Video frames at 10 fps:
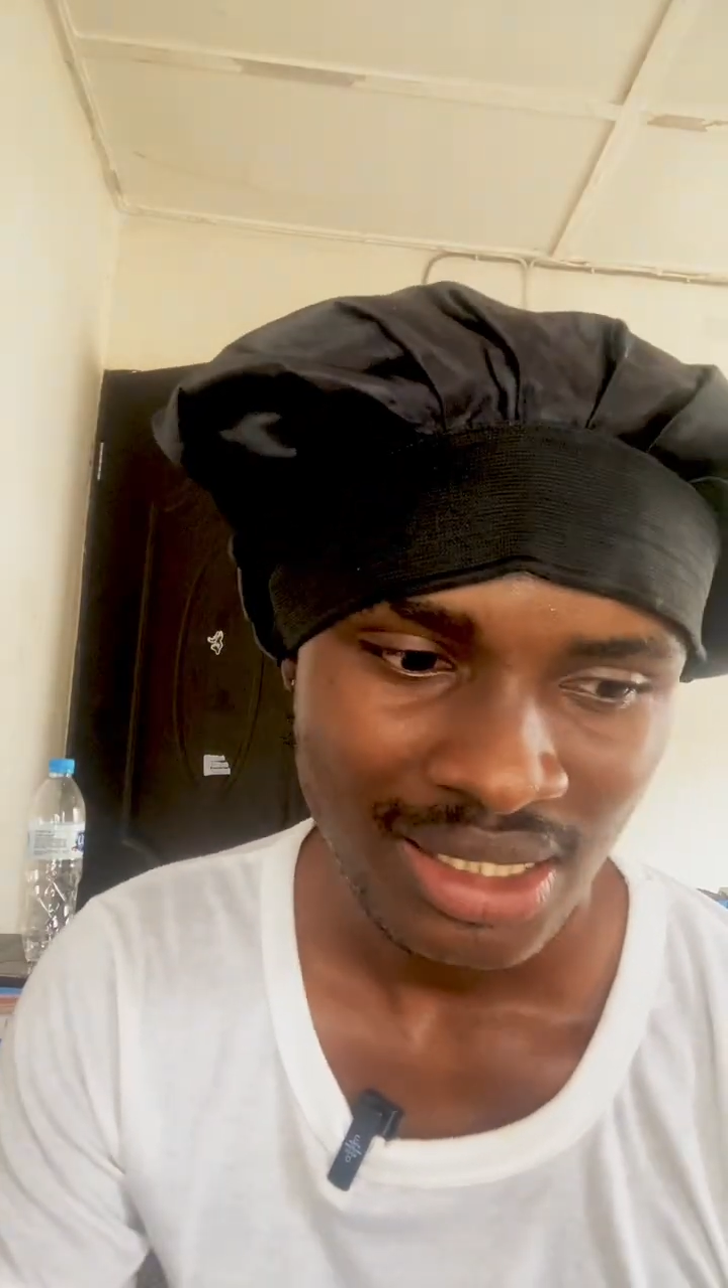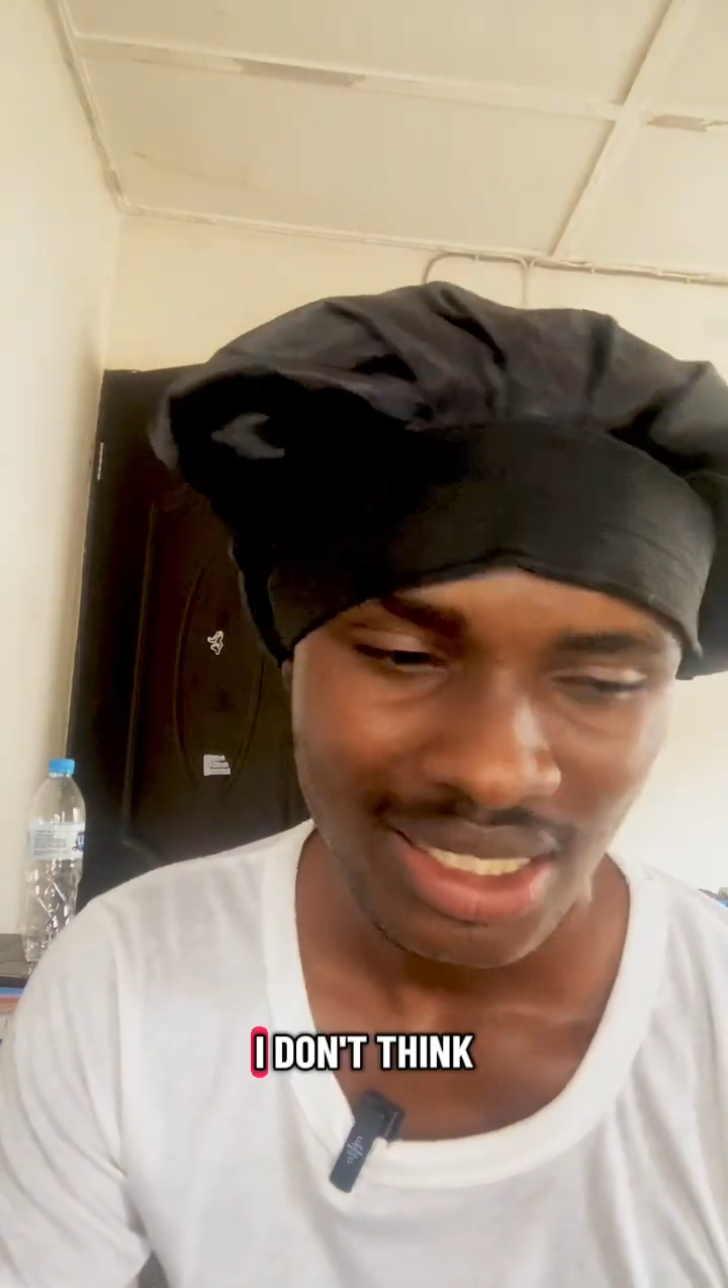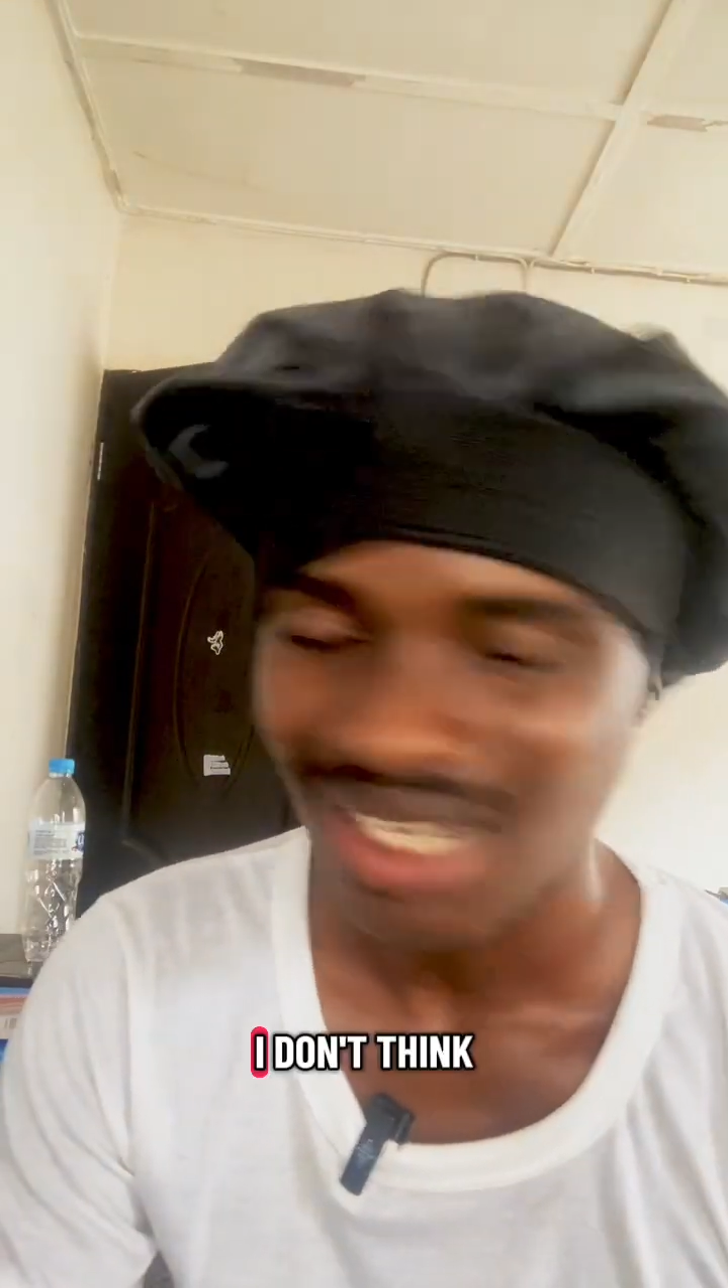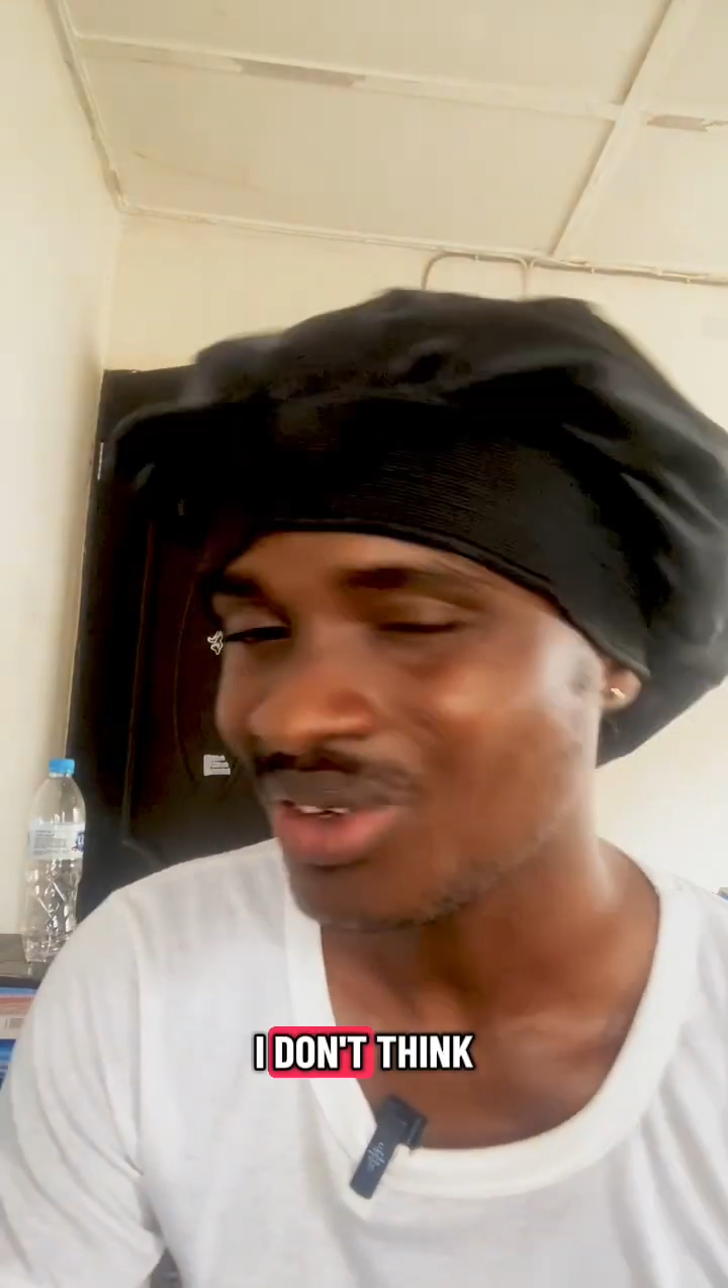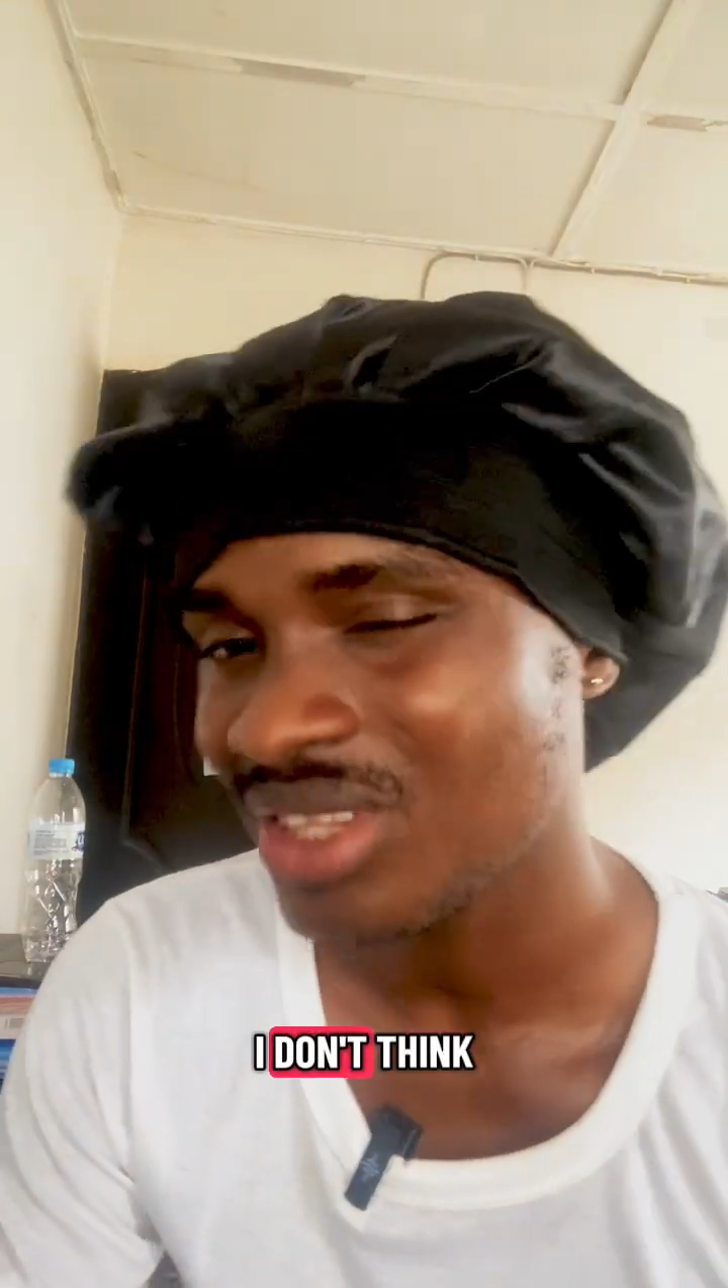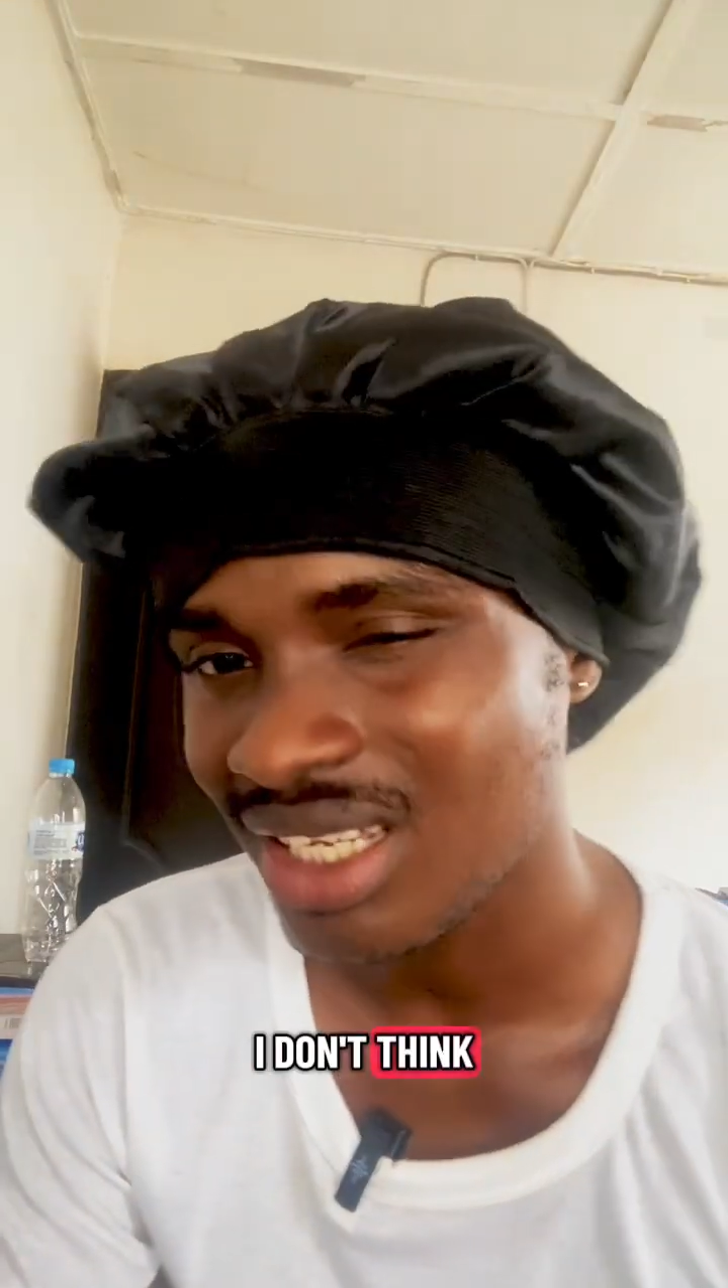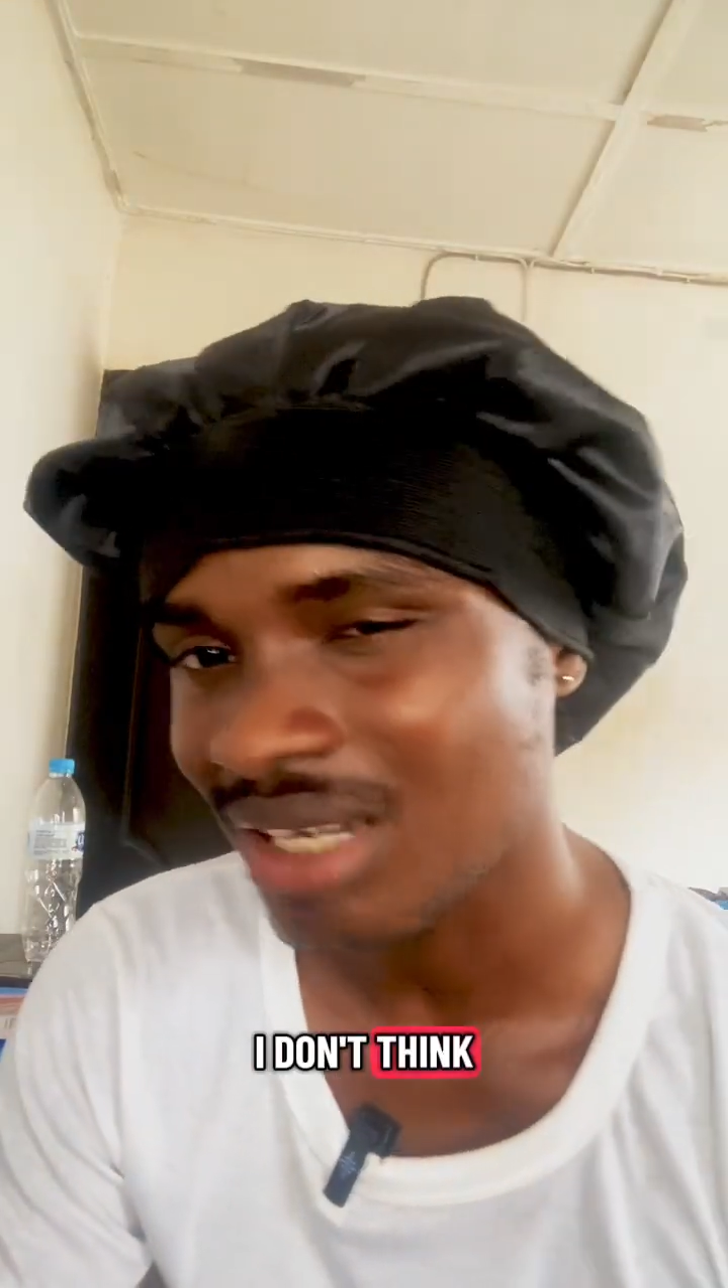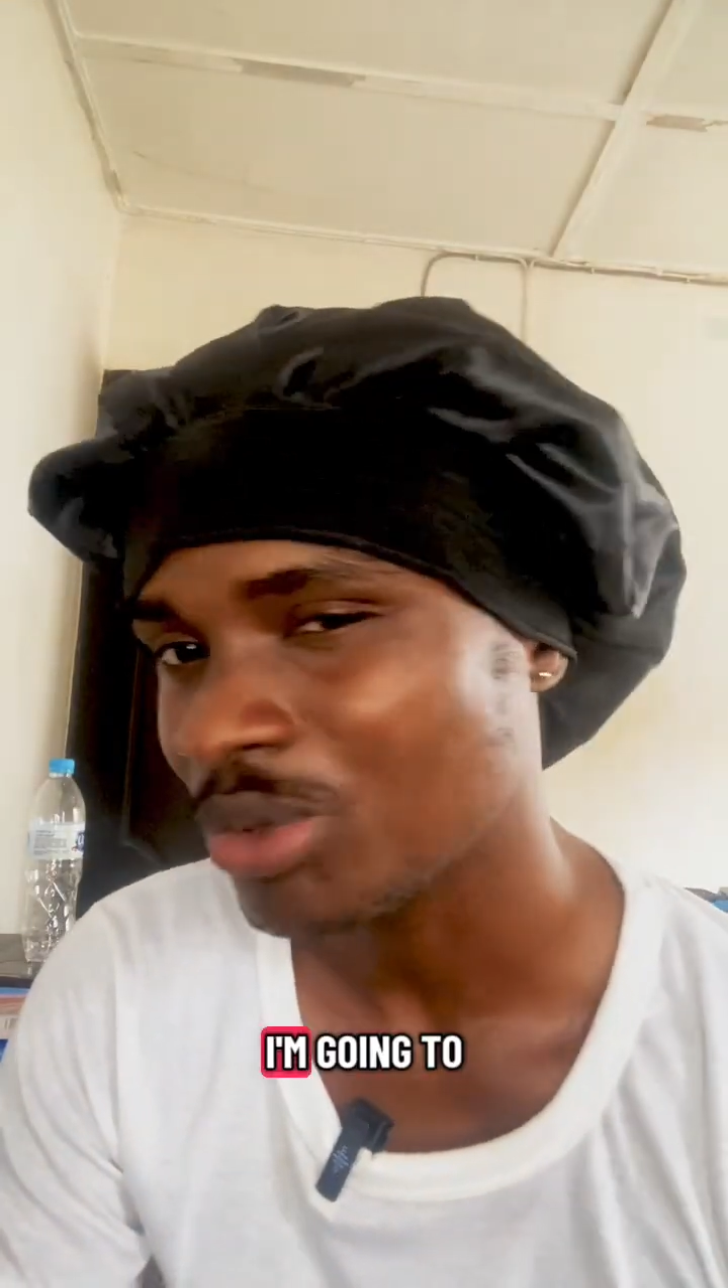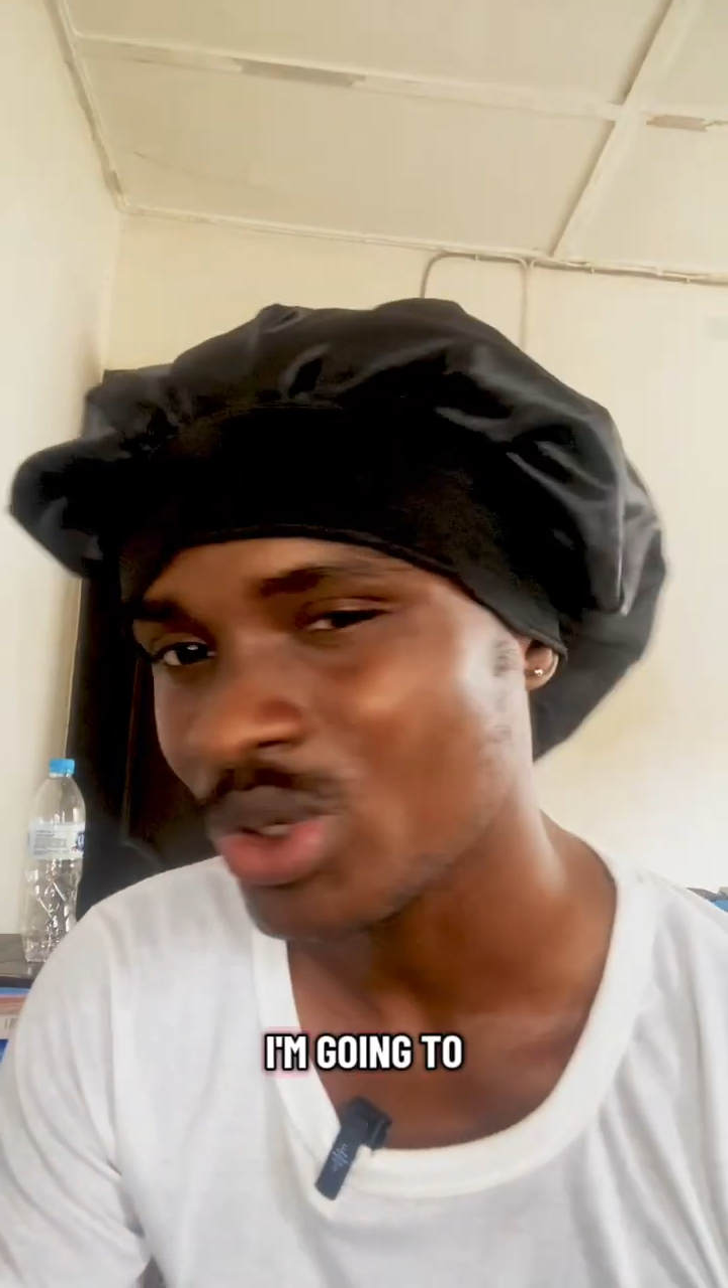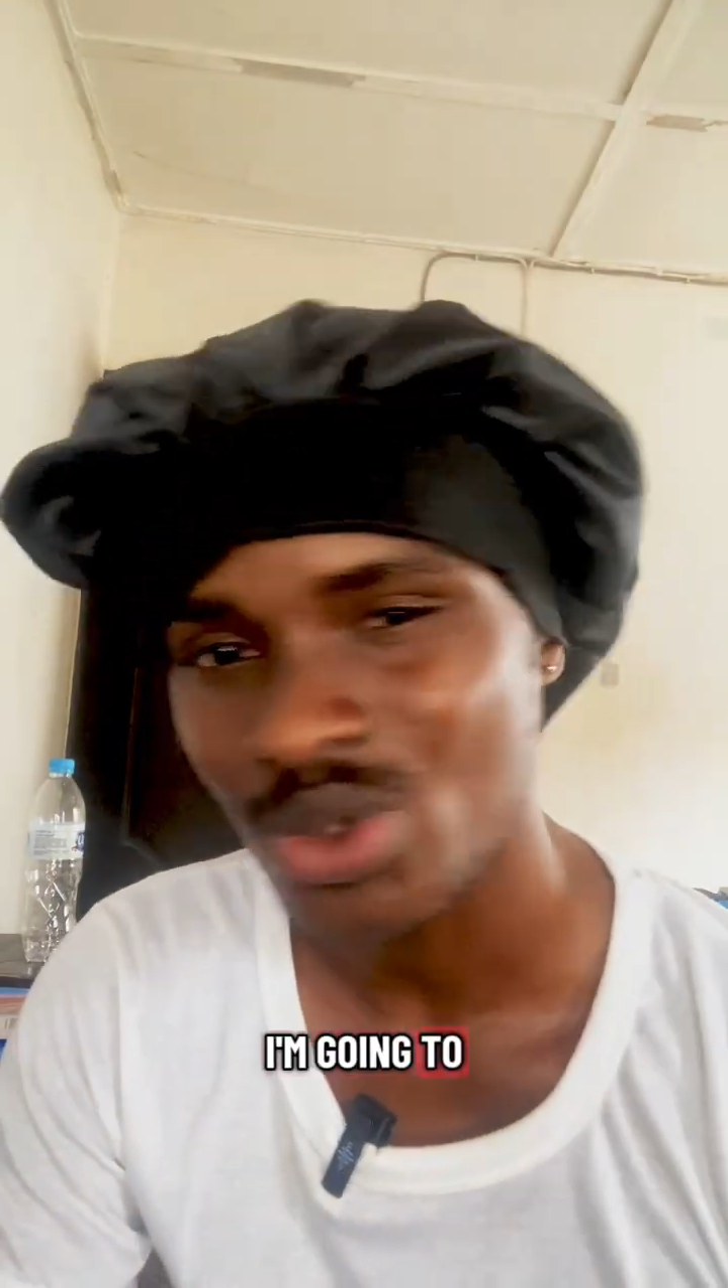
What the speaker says: I don't think I'm going